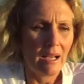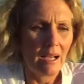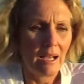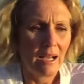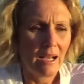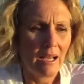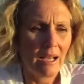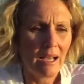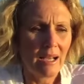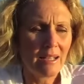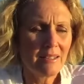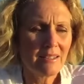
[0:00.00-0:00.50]

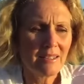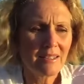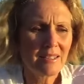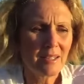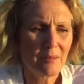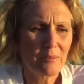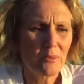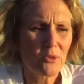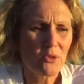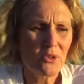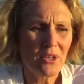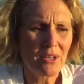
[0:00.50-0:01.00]
I, I, did
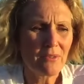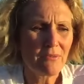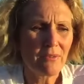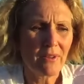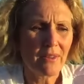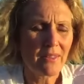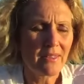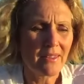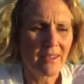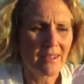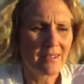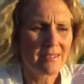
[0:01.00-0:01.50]
some dreadful
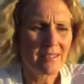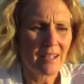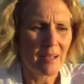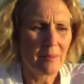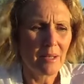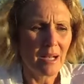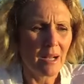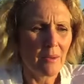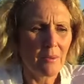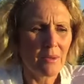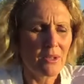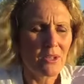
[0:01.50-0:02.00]
things. I
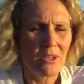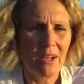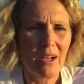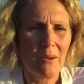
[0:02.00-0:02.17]
mean, I would,